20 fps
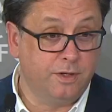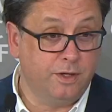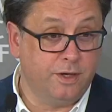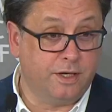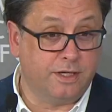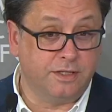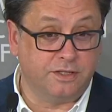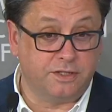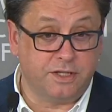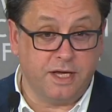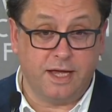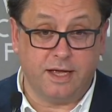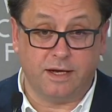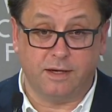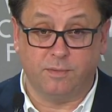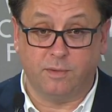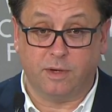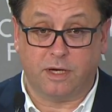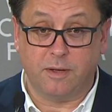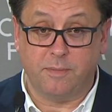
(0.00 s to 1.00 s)
You can see it.
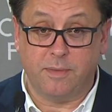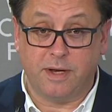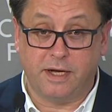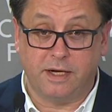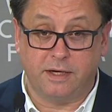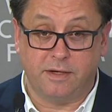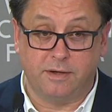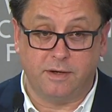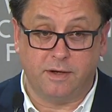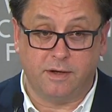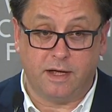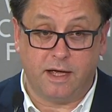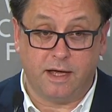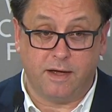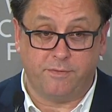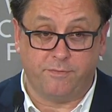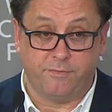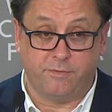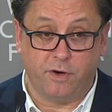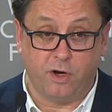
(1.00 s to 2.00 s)
We're committed
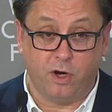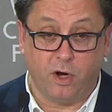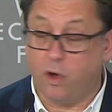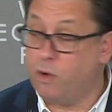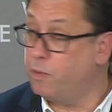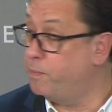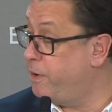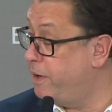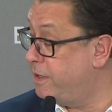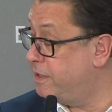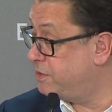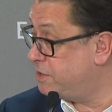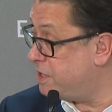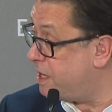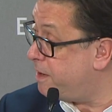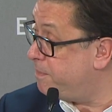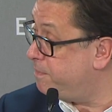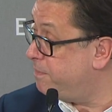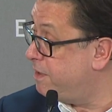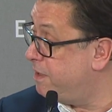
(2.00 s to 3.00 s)
for a long period of
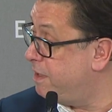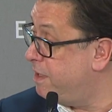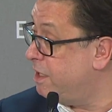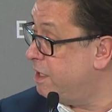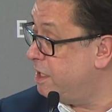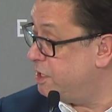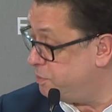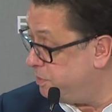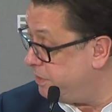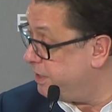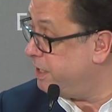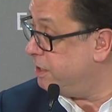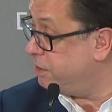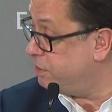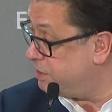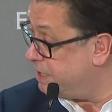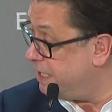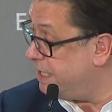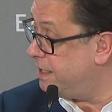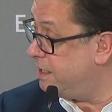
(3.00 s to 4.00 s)
time because we think it'll
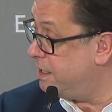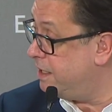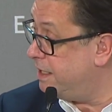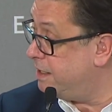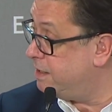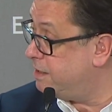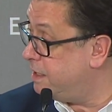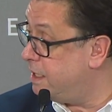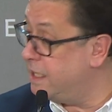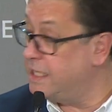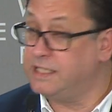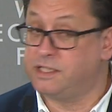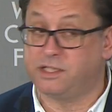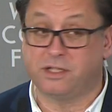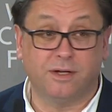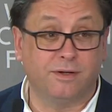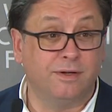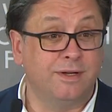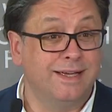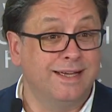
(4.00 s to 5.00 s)
take it, at least
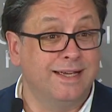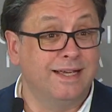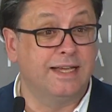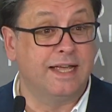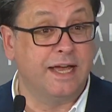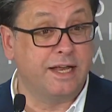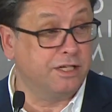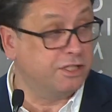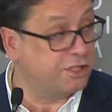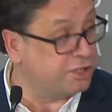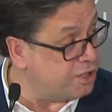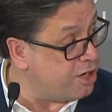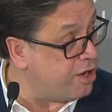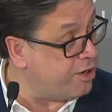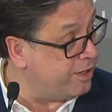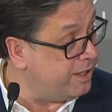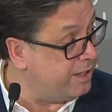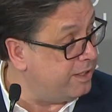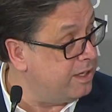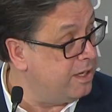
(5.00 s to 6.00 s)
to get us
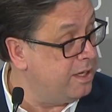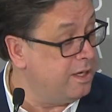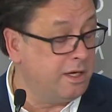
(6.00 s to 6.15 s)
started.